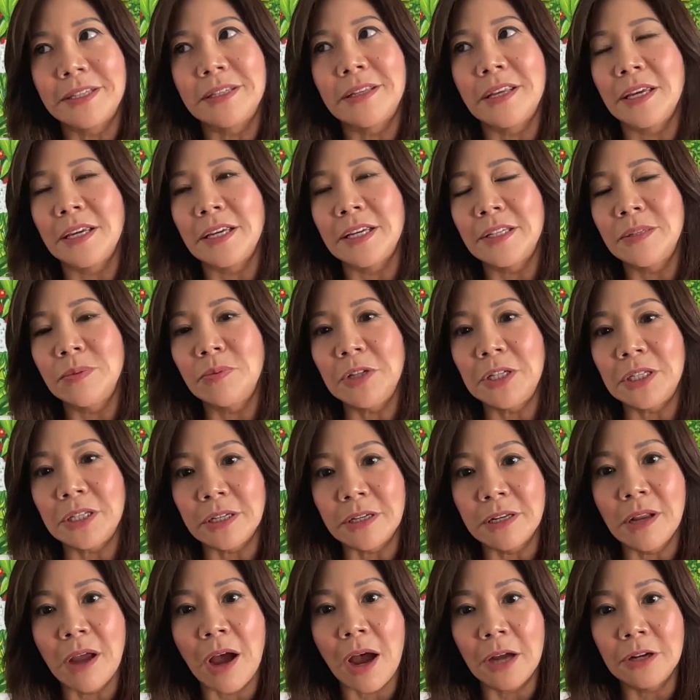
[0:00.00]
thing is we did
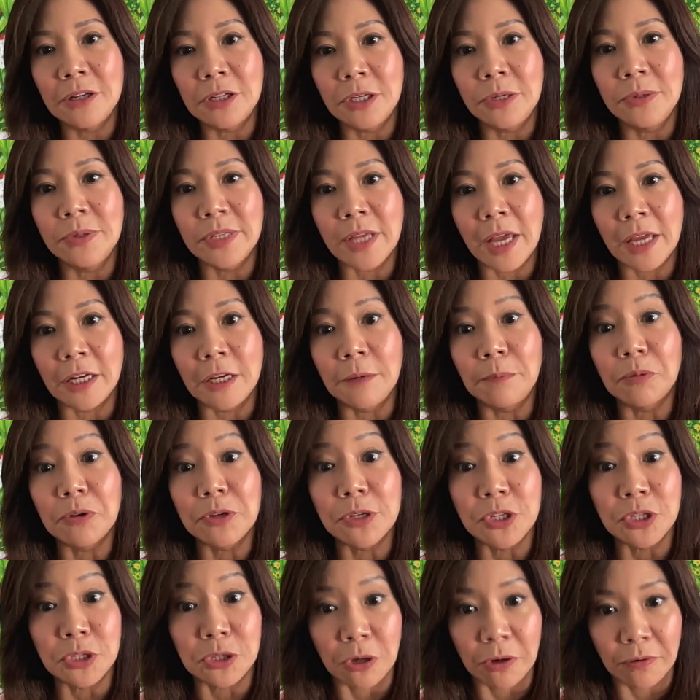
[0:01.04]
not use any
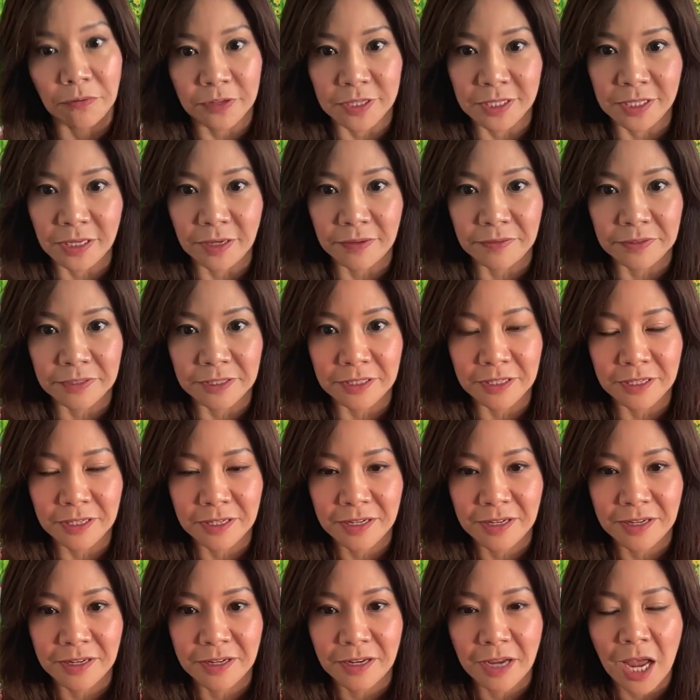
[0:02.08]
preservatives.
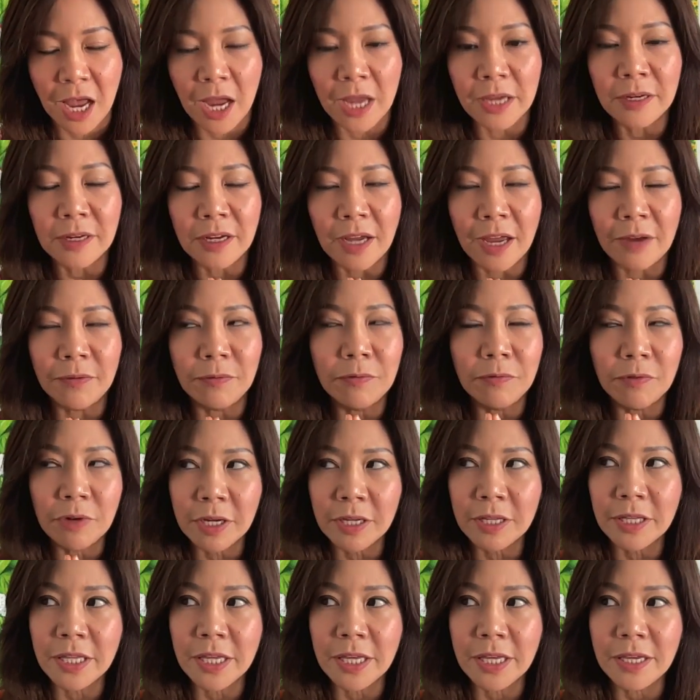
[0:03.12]
I, I
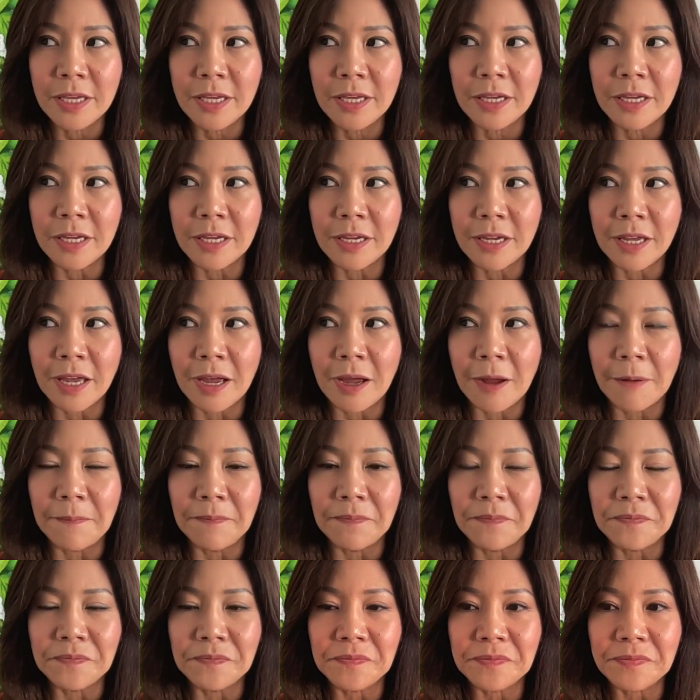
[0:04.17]
really,
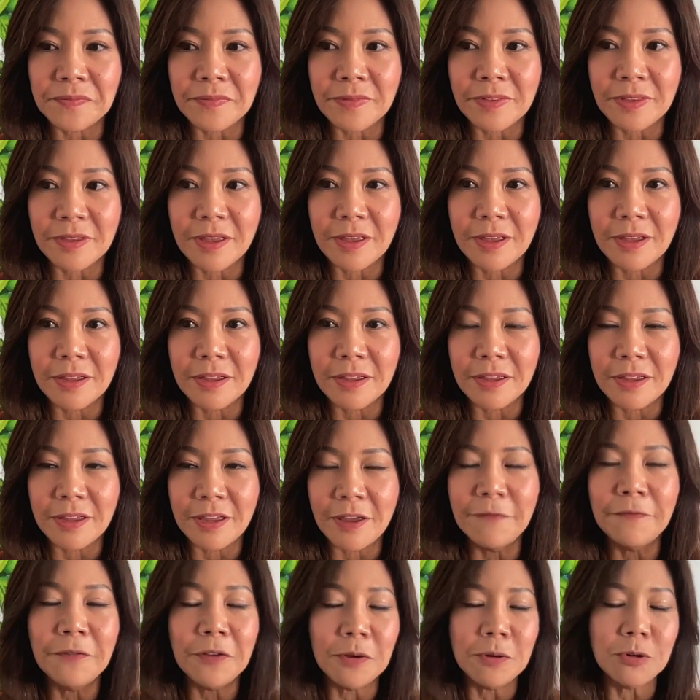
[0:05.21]
um,
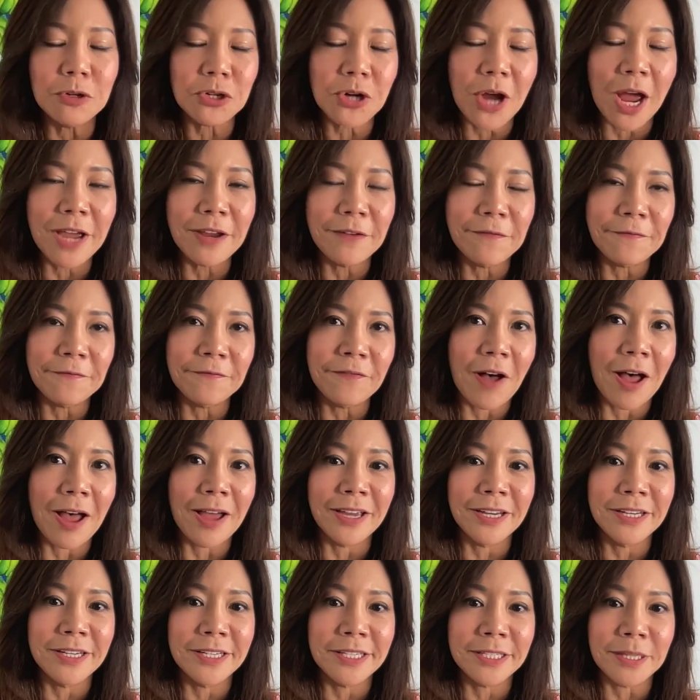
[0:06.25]
if you try and
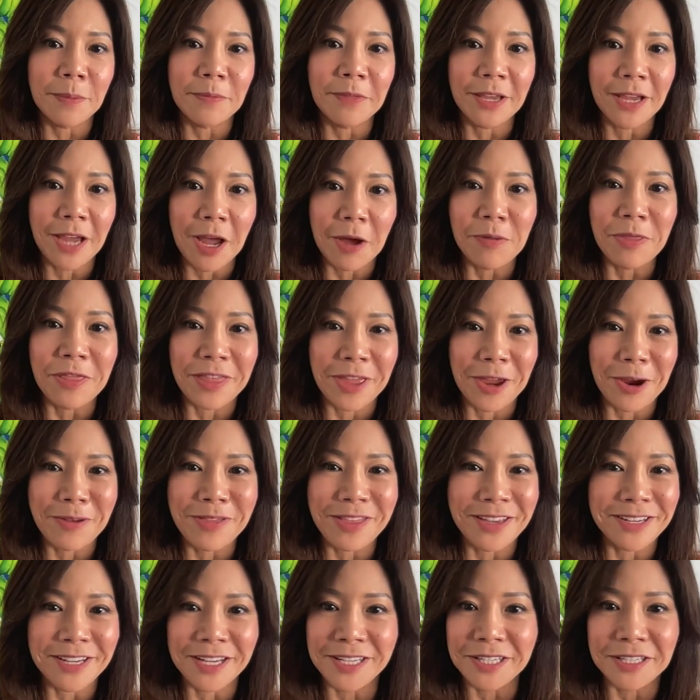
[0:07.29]
find something out there
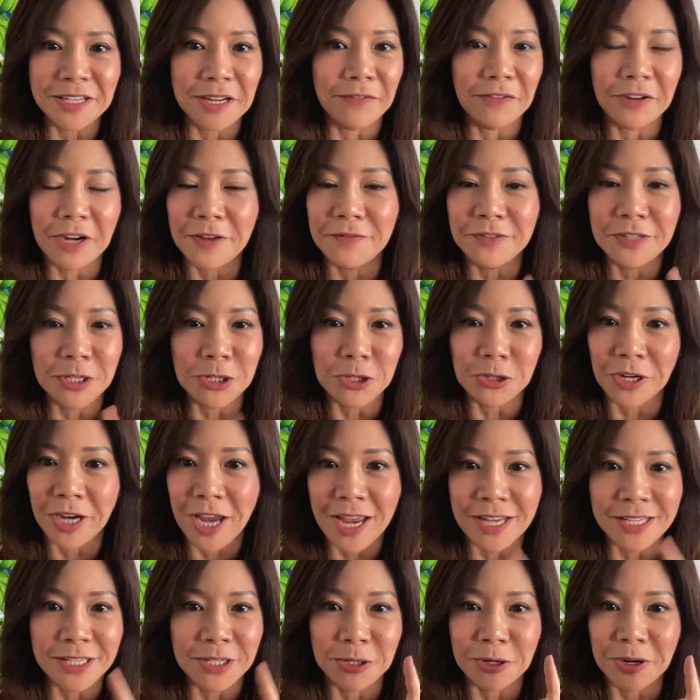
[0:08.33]
that doesn't even have citric
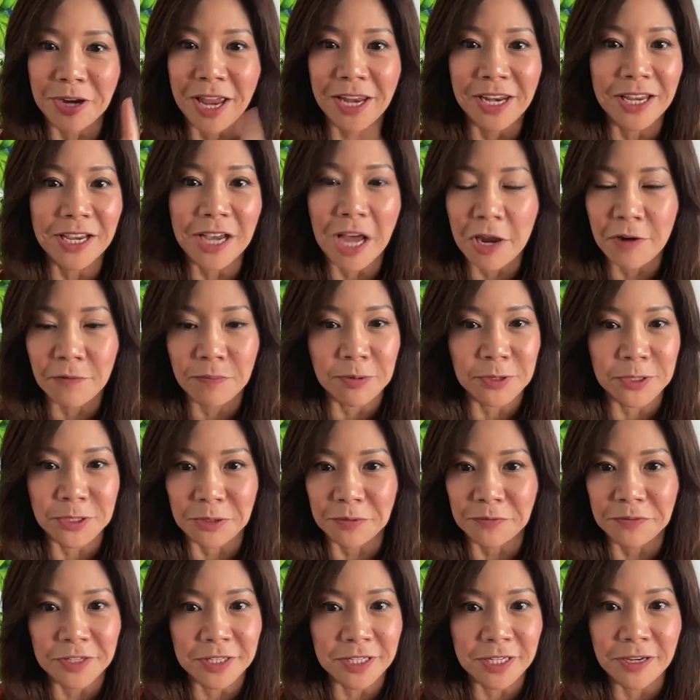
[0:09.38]
acid or any kind of
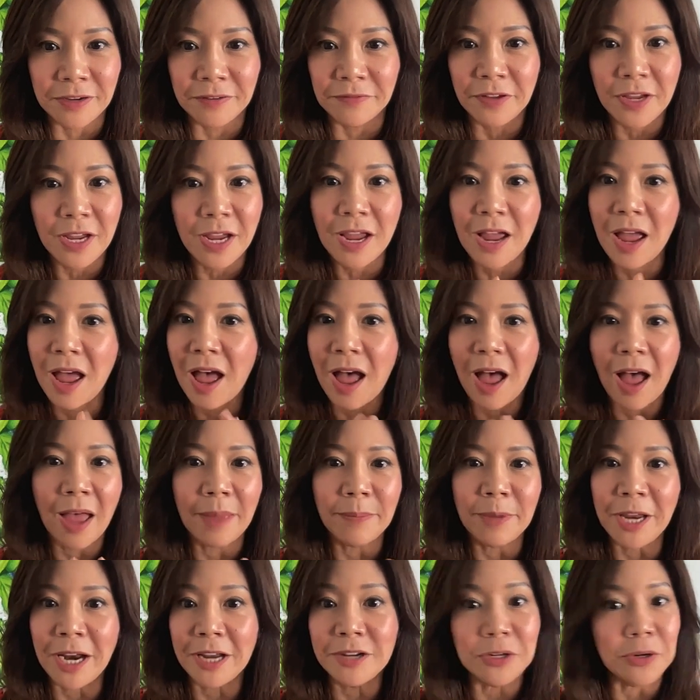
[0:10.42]
preservative, it's I
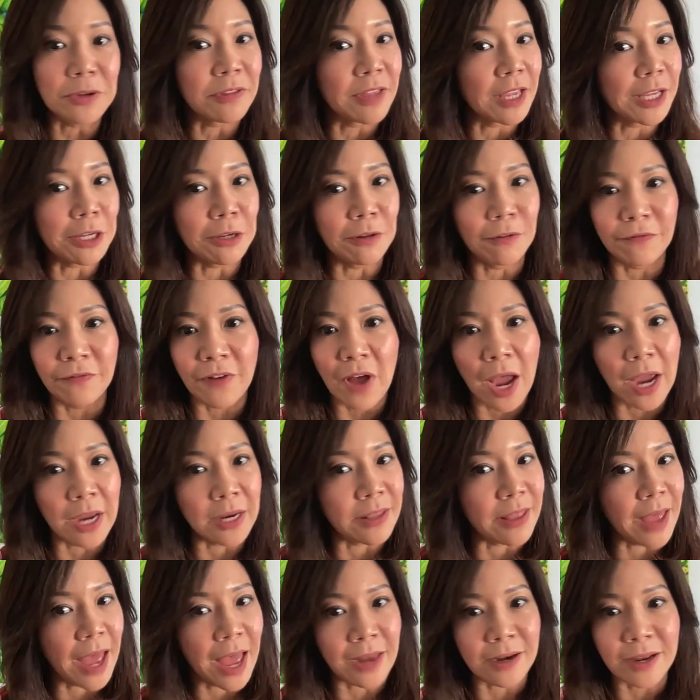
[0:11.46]
mean, impossible. I don't think you'll
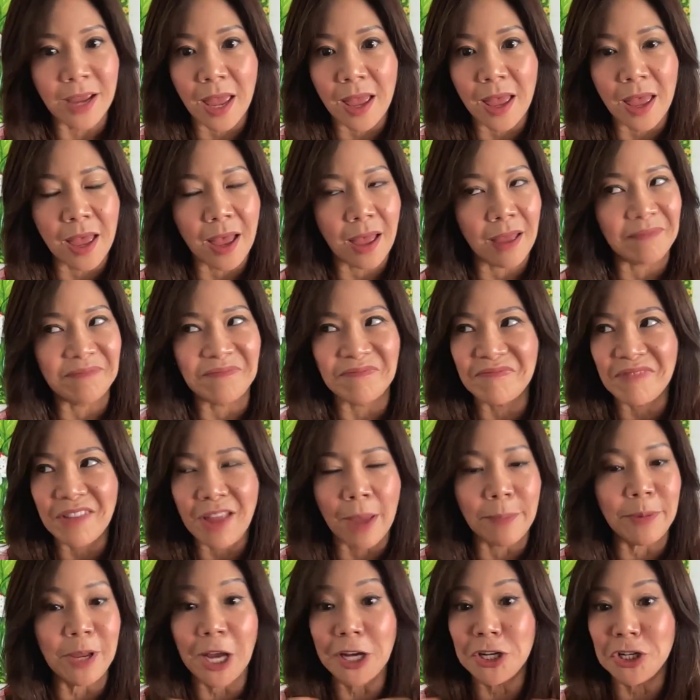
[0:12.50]
find that. I
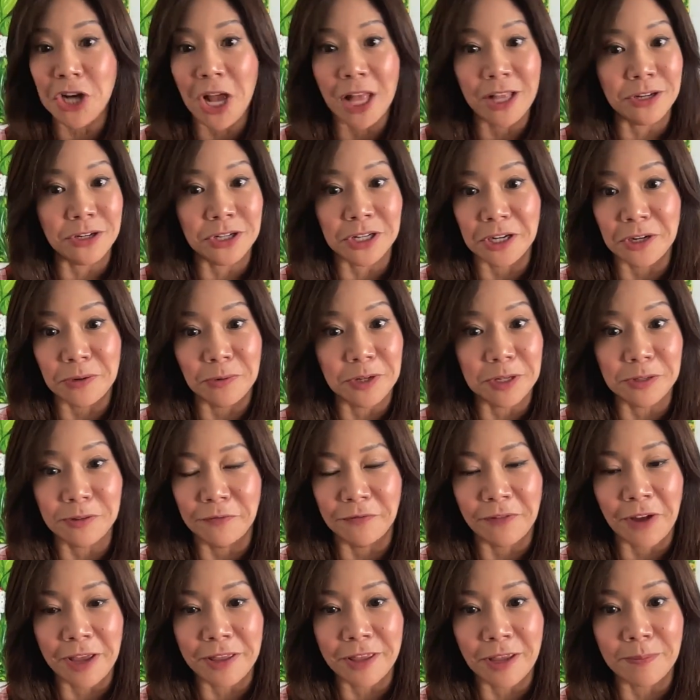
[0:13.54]
mean, I challenge anyone to
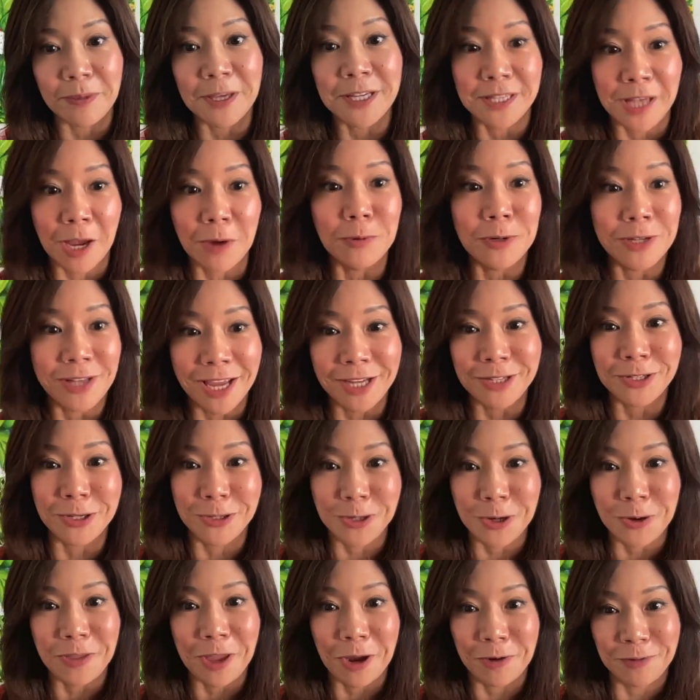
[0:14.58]
find that mm. because I would like to
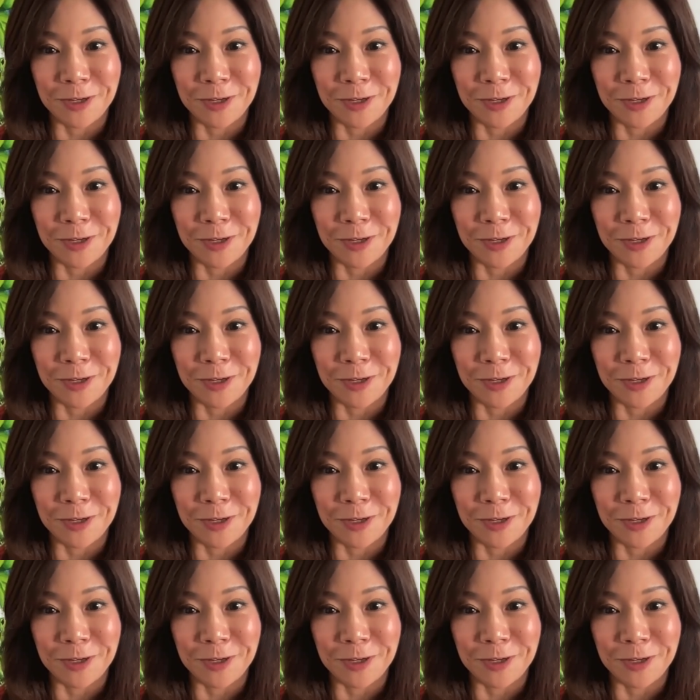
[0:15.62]
know that